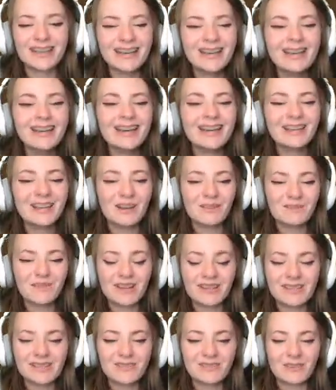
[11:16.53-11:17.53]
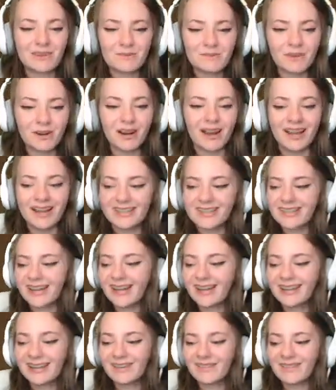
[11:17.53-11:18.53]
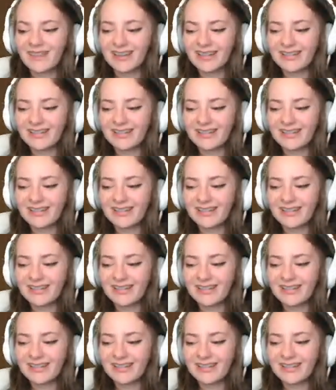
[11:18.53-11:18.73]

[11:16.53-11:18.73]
it. Yeah, I'm ready for a pret. I love that